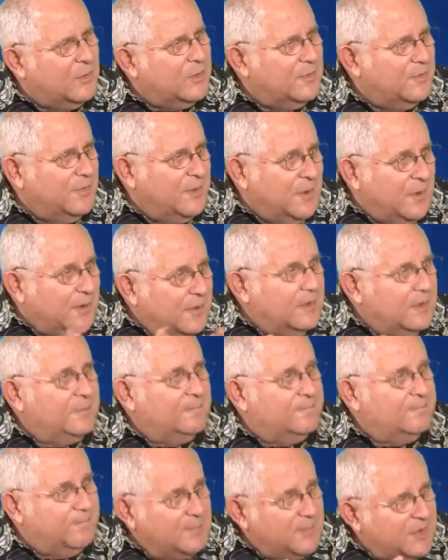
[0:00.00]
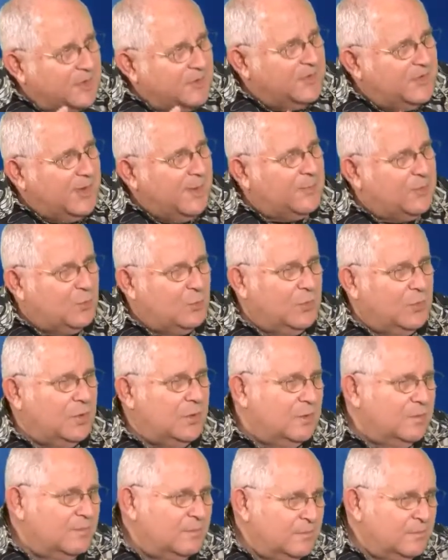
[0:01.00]
or the other
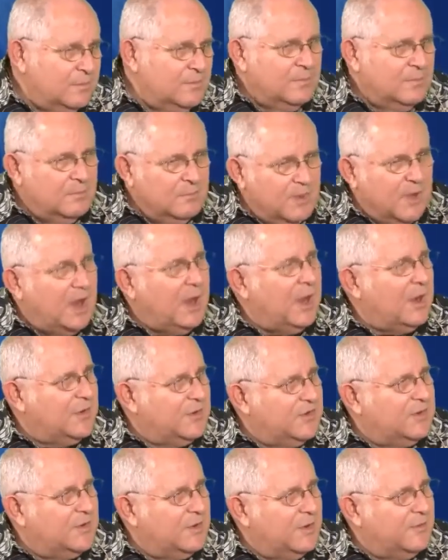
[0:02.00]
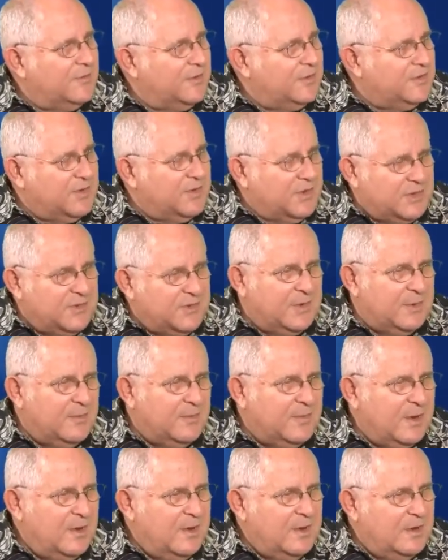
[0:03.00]
conceptual box of the
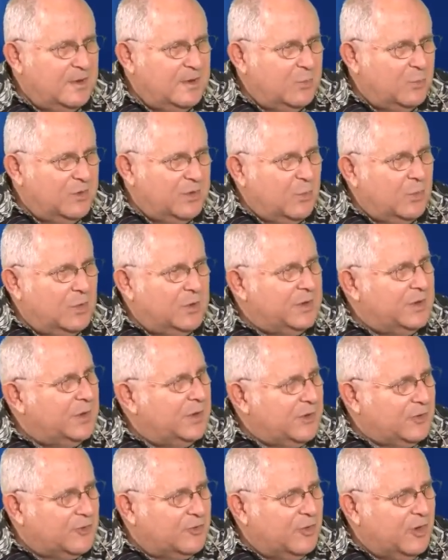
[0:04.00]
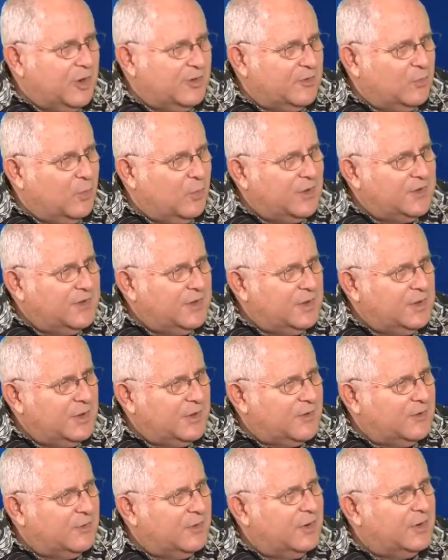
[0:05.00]
system with all the electronics? What's the
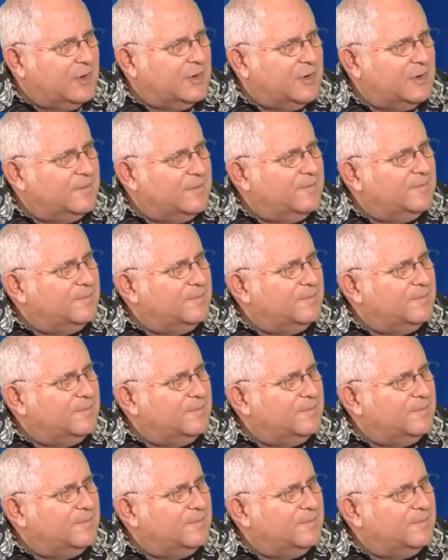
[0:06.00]
electronics?